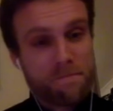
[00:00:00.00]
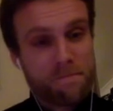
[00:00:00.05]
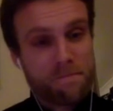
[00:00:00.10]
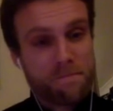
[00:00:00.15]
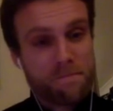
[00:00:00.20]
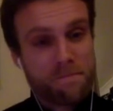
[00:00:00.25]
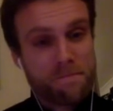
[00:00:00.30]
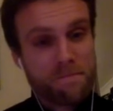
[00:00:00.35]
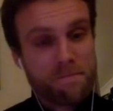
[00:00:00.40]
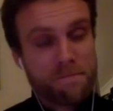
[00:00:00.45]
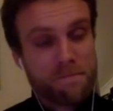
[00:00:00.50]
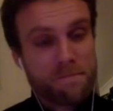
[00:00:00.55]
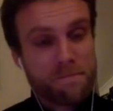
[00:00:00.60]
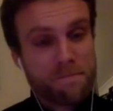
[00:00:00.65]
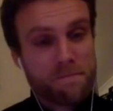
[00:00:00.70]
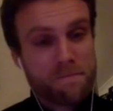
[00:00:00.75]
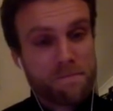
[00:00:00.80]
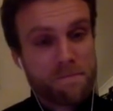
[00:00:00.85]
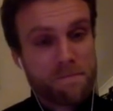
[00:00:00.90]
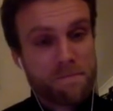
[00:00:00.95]

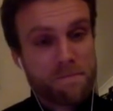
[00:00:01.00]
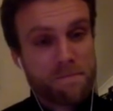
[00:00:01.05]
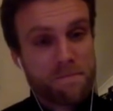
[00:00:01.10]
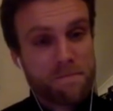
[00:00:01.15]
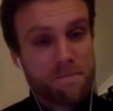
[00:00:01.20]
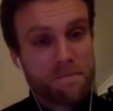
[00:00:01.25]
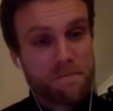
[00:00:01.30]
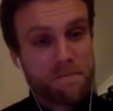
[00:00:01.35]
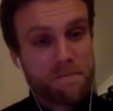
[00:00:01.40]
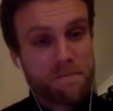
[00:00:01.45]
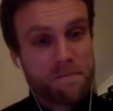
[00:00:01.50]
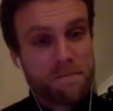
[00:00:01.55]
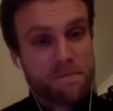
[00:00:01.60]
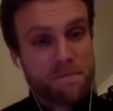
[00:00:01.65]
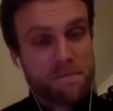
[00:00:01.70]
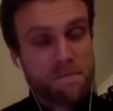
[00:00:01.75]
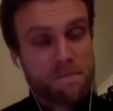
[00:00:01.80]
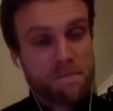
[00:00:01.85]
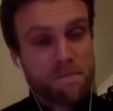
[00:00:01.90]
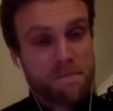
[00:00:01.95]

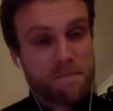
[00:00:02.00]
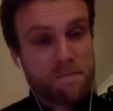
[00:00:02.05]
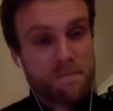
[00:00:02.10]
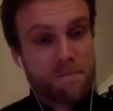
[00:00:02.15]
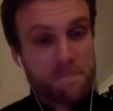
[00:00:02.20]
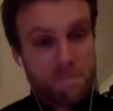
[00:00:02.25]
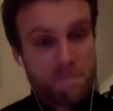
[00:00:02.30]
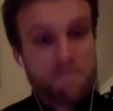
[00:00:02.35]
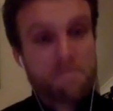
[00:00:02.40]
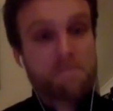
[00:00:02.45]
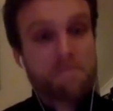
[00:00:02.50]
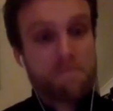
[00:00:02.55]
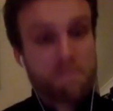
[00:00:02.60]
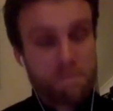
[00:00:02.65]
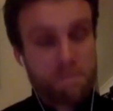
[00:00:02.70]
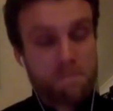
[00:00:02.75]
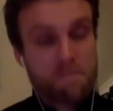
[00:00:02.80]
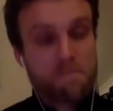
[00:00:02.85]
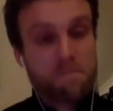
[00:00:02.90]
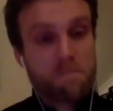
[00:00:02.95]

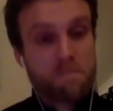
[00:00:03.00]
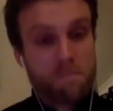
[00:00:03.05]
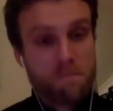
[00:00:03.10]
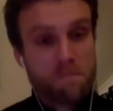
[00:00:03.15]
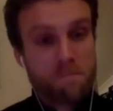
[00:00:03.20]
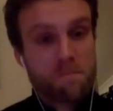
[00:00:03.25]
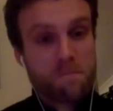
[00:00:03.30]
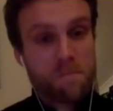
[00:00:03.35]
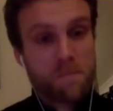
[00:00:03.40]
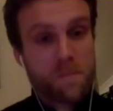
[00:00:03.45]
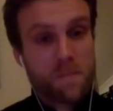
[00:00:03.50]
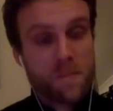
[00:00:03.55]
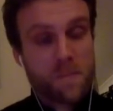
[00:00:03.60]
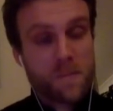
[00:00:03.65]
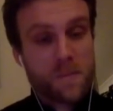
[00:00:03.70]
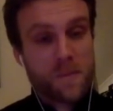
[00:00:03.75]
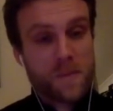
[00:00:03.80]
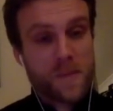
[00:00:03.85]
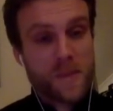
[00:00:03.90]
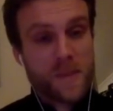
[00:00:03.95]

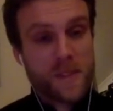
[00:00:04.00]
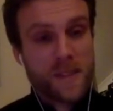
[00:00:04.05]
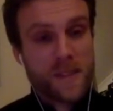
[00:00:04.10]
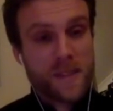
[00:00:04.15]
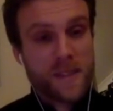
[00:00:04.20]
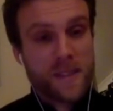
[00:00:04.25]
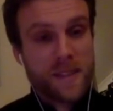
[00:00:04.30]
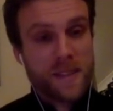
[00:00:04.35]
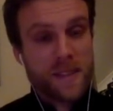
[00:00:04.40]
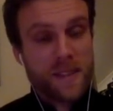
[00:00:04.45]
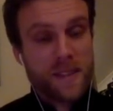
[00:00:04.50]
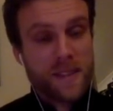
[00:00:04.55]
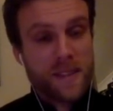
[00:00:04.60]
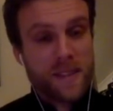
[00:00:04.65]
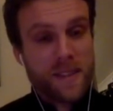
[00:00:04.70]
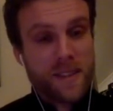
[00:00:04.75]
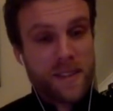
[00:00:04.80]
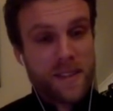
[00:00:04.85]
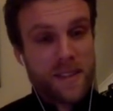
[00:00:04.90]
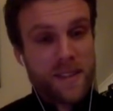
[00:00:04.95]

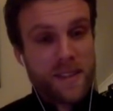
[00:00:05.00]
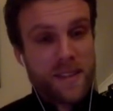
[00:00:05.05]
This person isn't speaking.